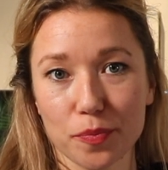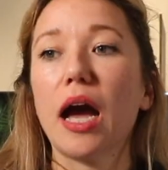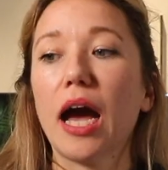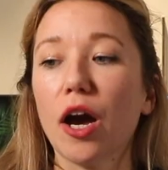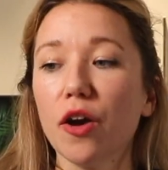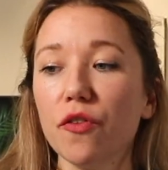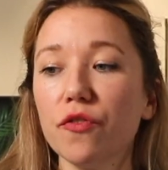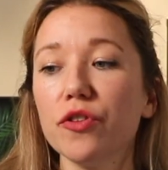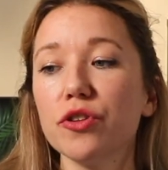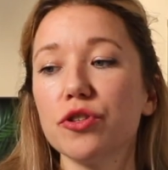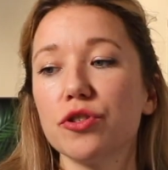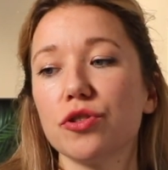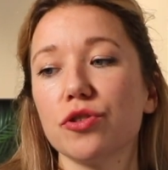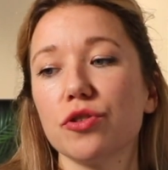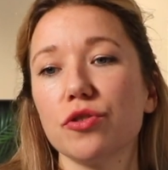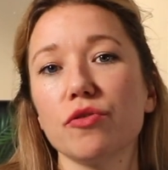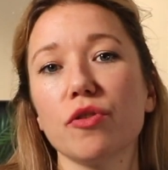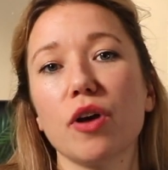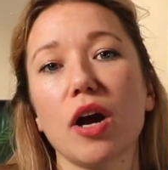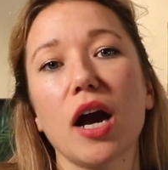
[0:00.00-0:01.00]
Of the
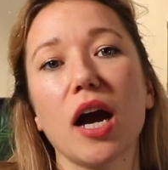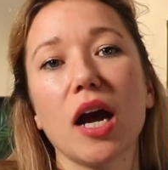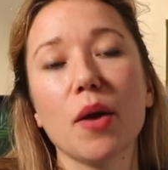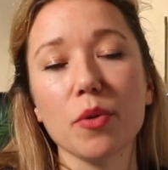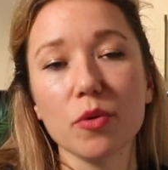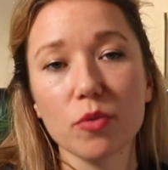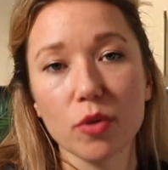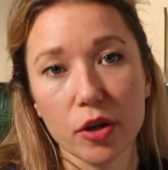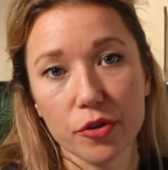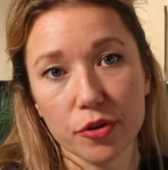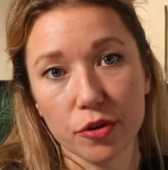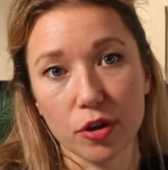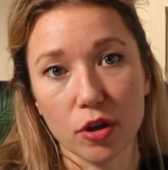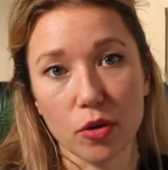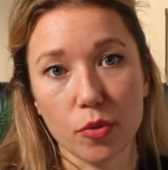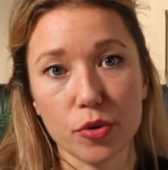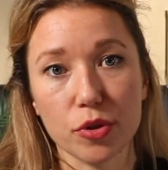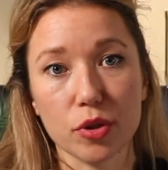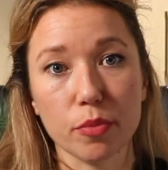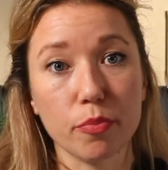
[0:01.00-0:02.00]
two, I would rather
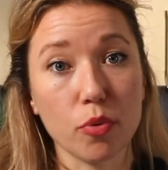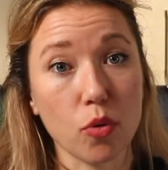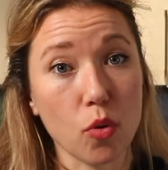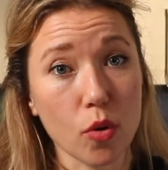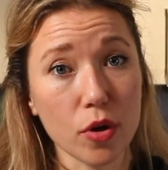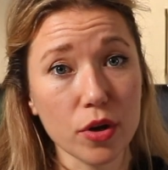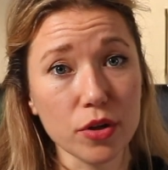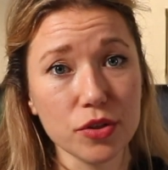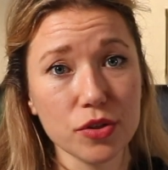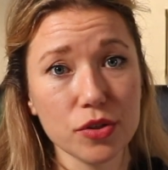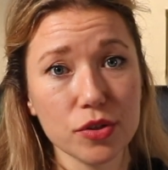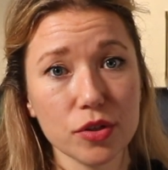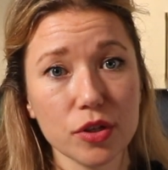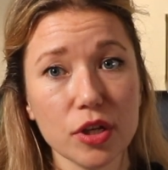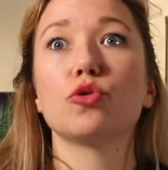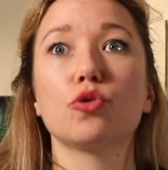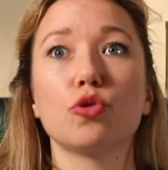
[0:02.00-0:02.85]
go with the port.